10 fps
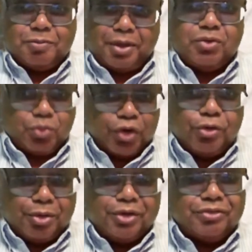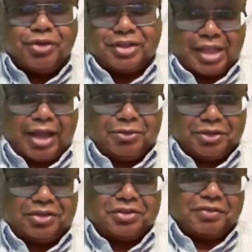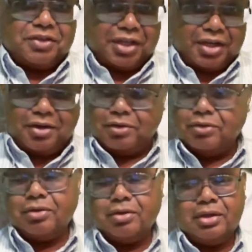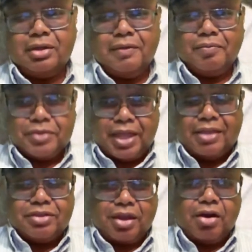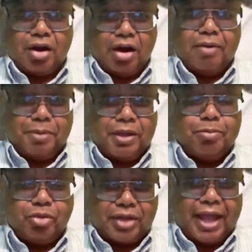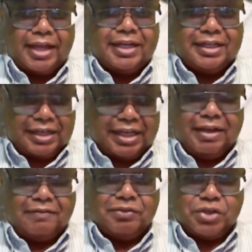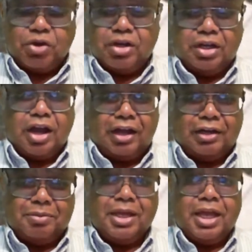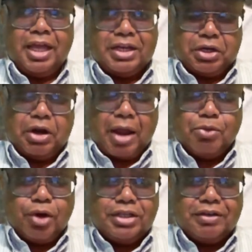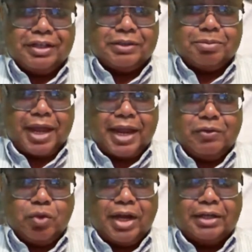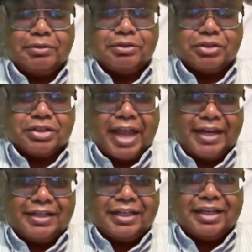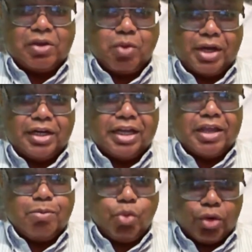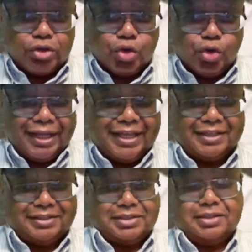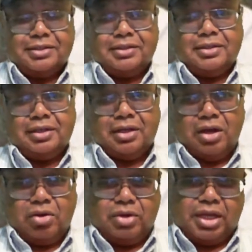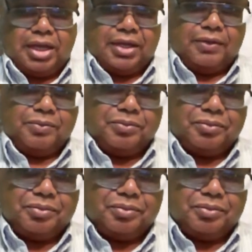It's been rumored for thousands of years that there are people that can live. You can call them, I'm going to explain what an immortal is. Okay.